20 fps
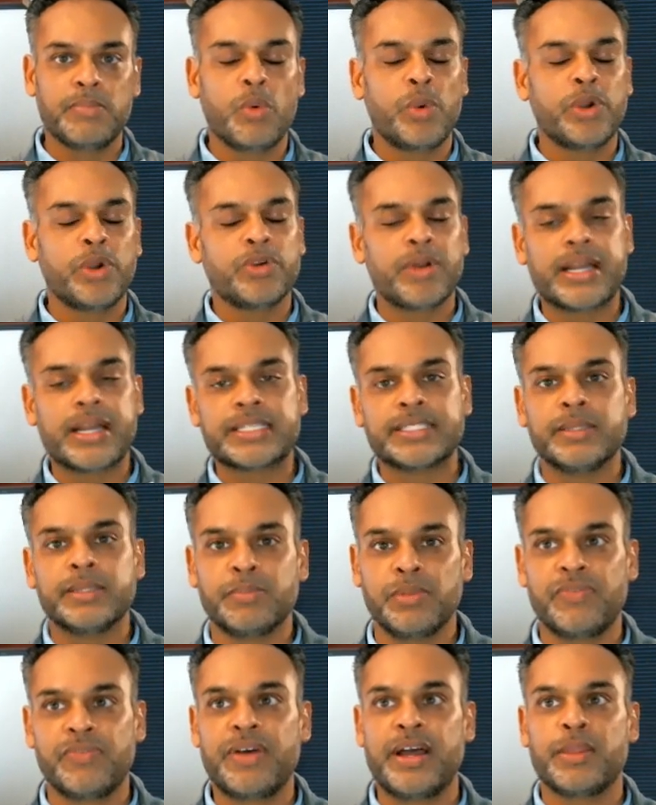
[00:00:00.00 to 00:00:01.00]
but we try to
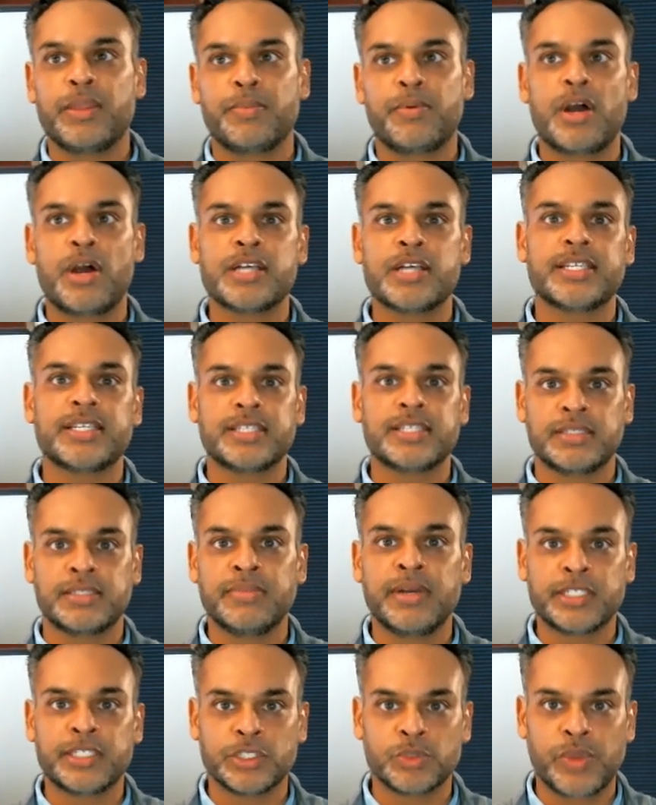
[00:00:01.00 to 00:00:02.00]
simplify the process as
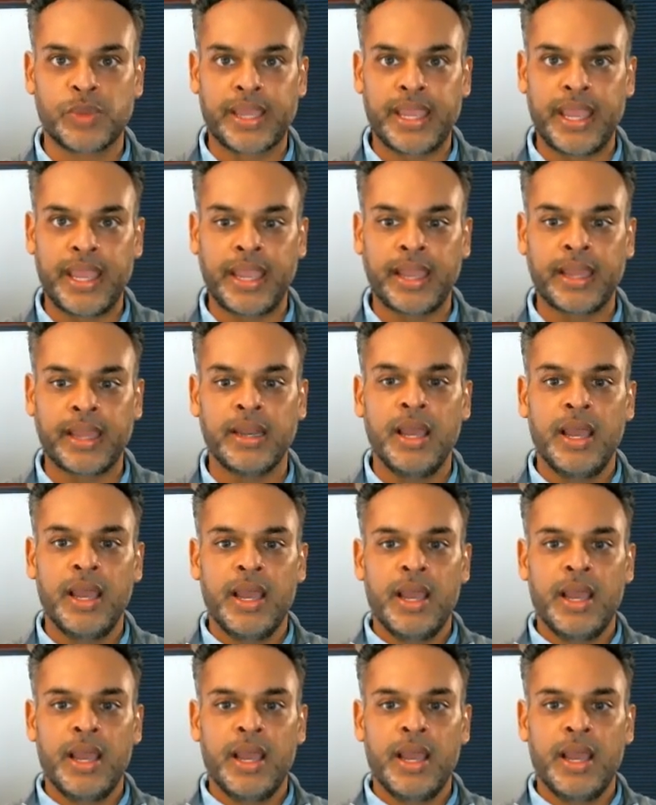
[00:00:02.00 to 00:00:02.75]
much as we can